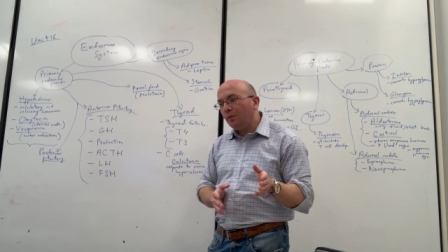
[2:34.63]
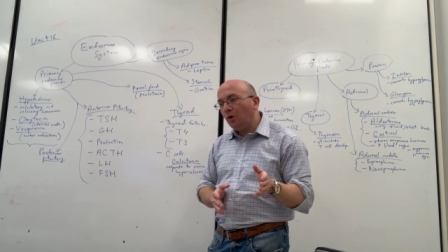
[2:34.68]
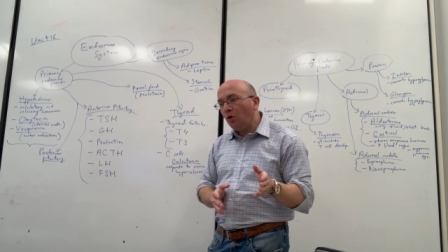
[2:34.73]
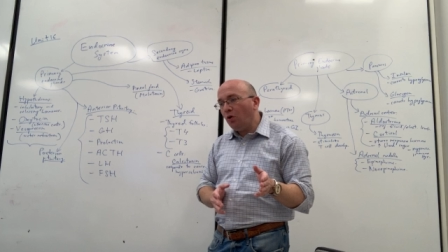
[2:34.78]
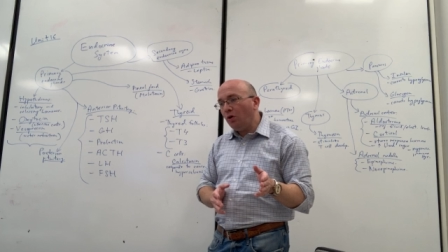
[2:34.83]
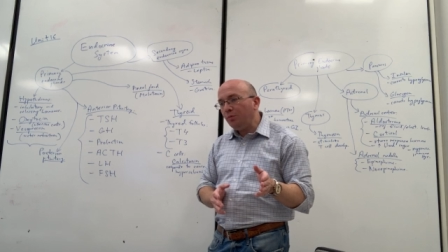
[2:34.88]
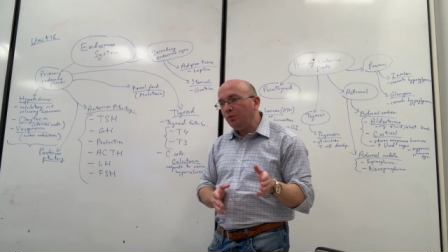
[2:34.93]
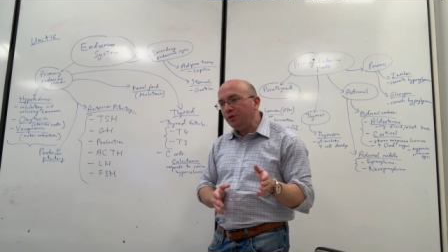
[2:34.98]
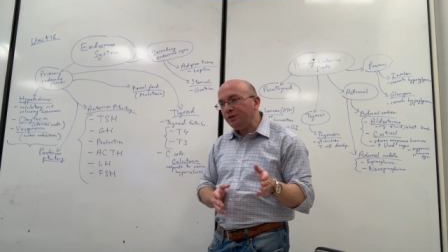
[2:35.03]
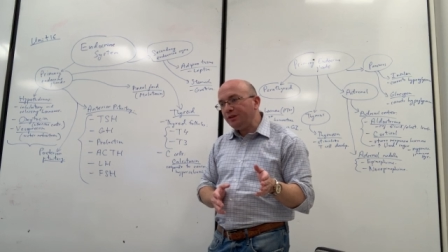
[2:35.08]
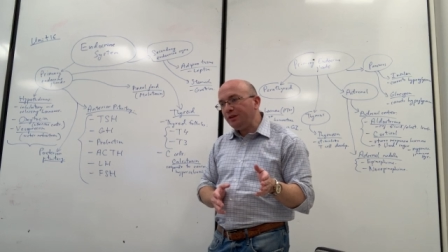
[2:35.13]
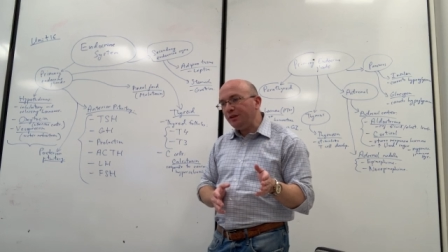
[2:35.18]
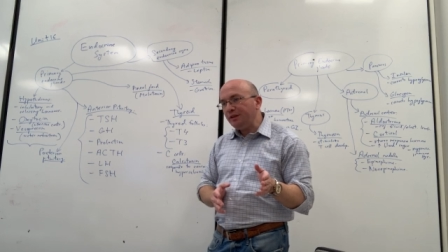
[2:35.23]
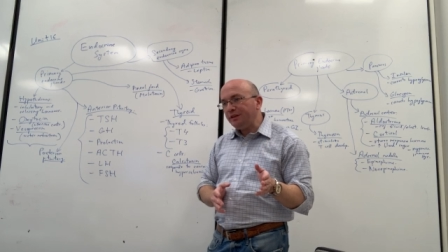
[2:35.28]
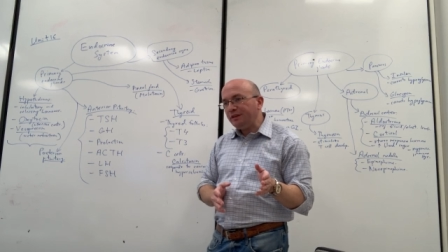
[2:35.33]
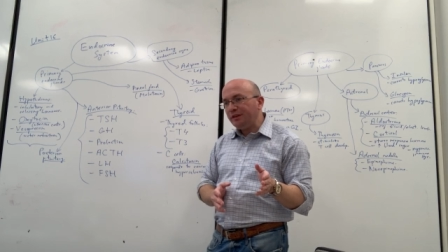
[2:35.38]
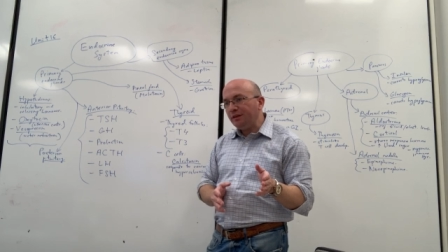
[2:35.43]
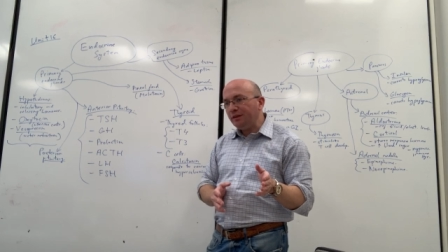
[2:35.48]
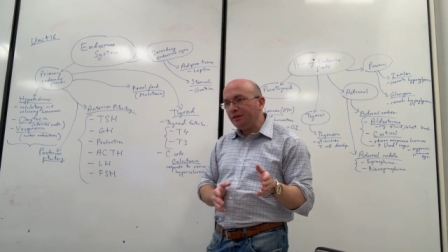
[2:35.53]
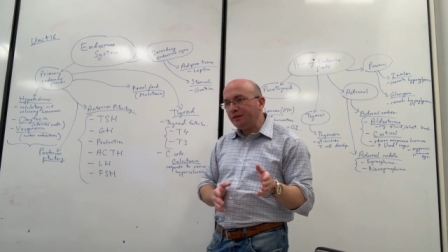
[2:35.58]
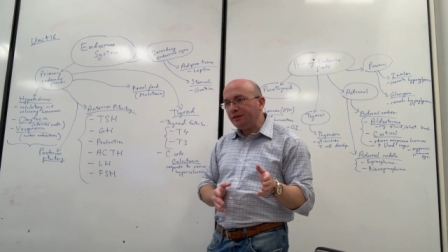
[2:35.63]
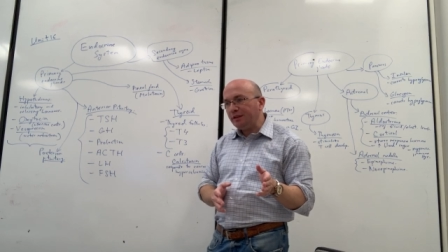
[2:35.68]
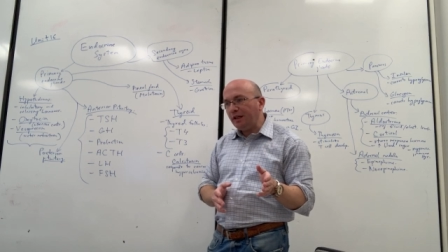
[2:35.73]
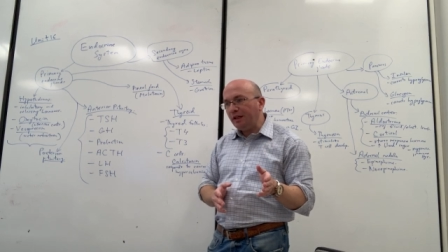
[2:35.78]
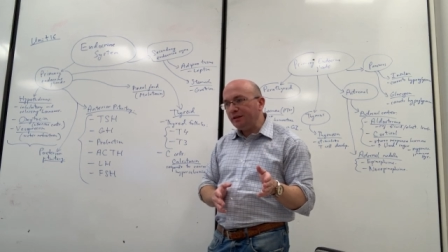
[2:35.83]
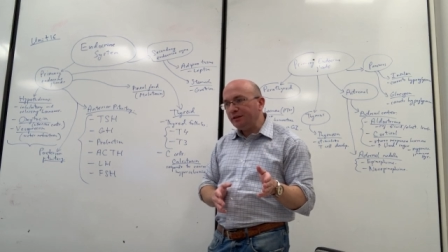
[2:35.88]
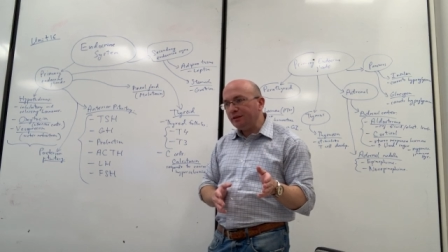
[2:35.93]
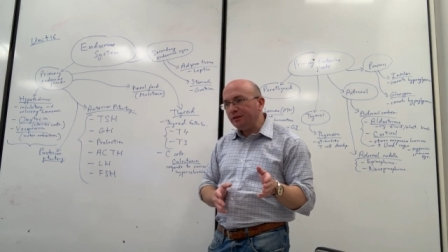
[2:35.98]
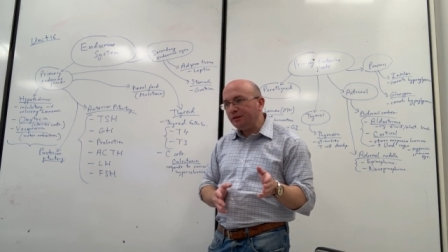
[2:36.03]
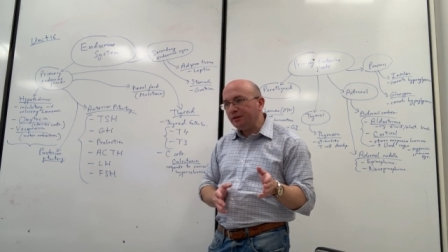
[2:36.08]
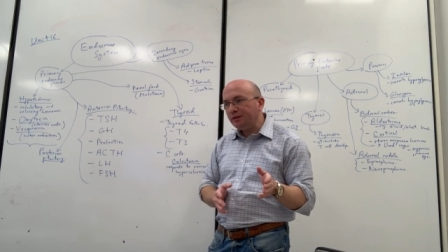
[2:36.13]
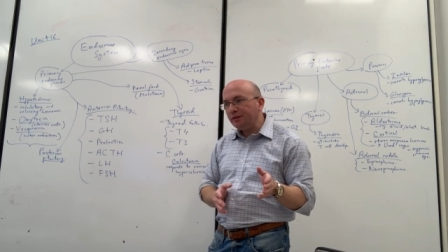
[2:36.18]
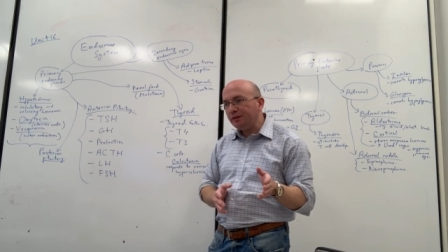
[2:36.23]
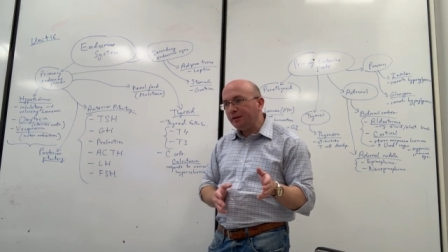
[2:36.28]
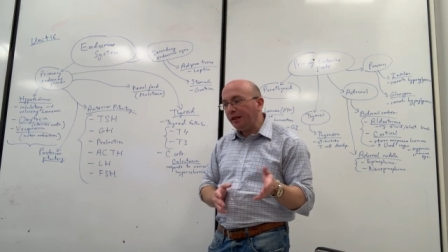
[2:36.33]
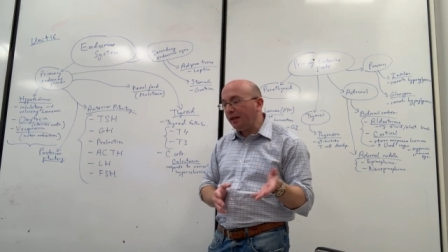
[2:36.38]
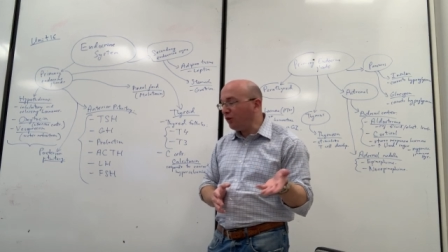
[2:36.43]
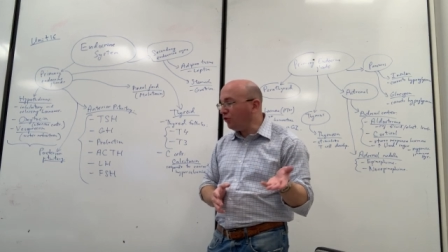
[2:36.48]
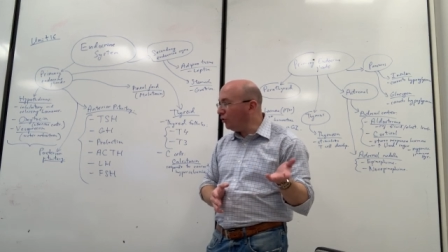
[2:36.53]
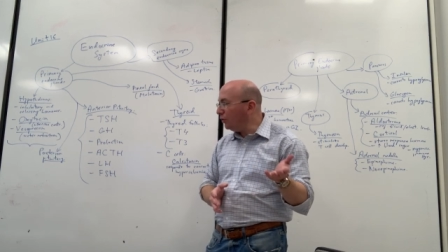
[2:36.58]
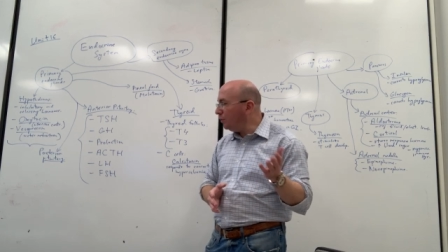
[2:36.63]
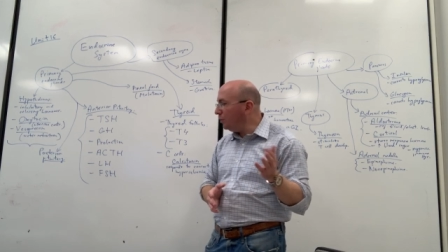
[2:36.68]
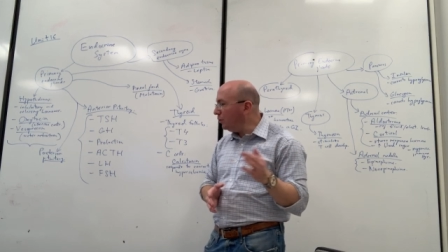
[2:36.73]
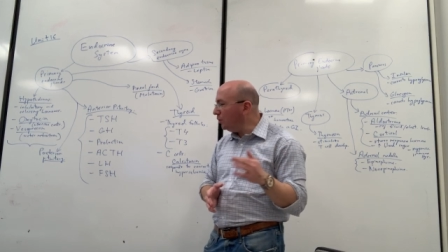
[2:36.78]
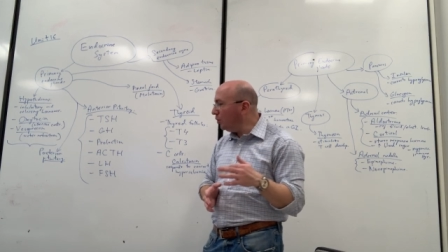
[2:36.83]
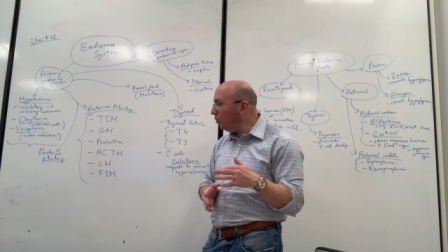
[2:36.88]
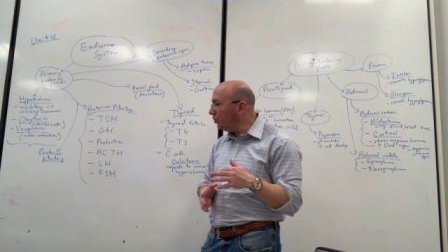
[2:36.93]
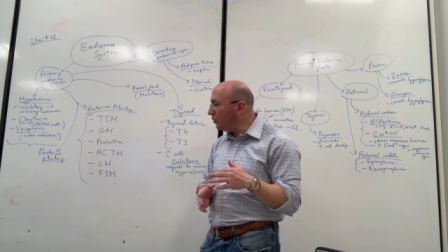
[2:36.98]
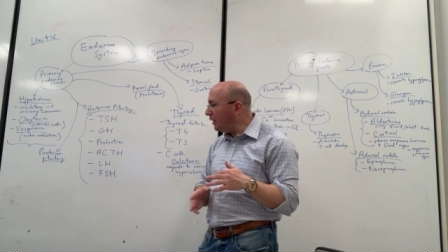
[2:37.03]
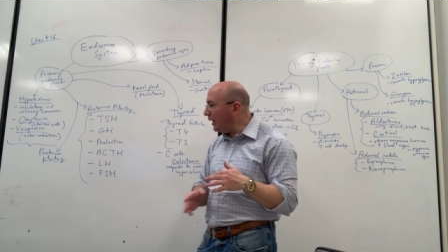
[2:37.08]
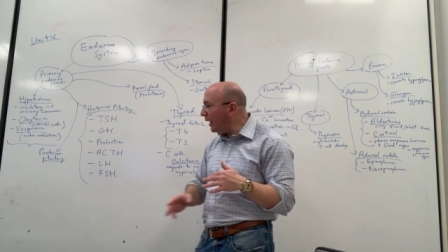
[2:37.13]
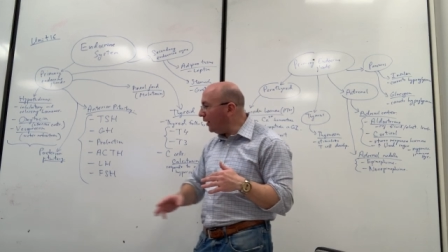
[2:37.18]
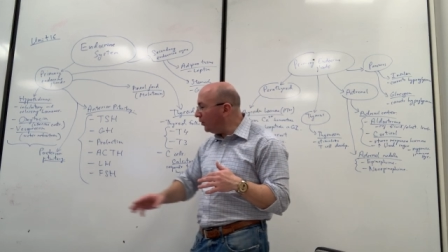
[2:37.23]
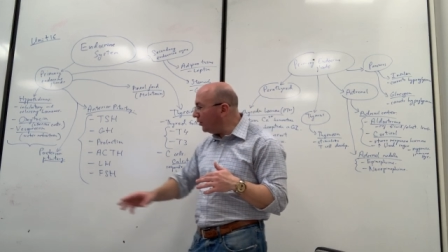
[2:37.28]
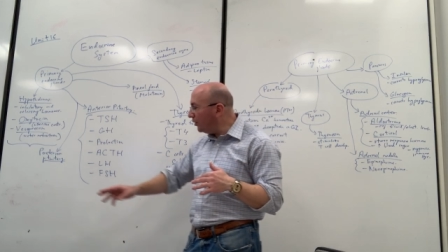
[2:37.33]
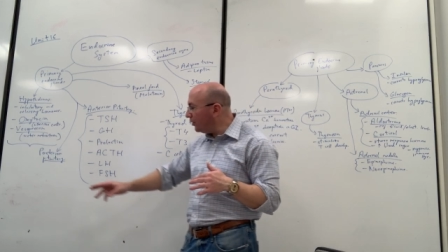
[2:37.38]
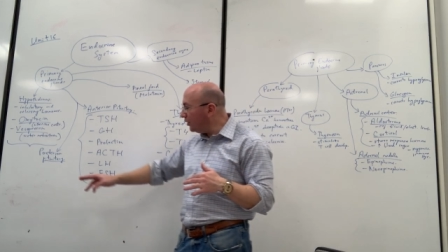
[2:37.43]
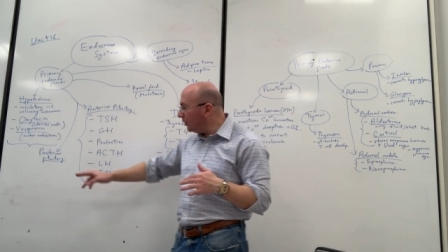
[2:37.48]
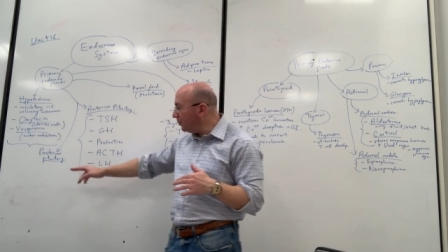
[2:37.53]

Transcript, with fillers: hormones that it synthesizes that actually will go down as